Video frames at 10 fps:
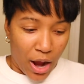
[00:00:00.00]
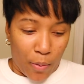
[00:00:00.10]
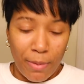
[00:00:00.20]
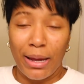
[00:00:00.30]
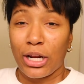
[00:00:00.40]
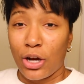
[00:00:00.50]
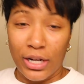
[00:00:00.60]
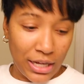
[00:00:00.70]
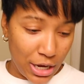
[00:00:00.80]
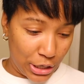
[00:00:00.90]
we about to go in
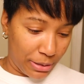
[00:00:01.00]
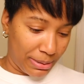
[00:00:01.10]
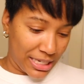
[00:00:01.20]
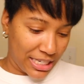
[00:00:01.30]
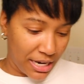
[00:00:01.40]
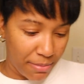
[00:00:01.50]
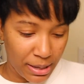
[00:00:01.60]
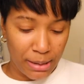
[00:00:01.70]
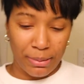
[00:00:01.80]
the um, kitchen in a minute,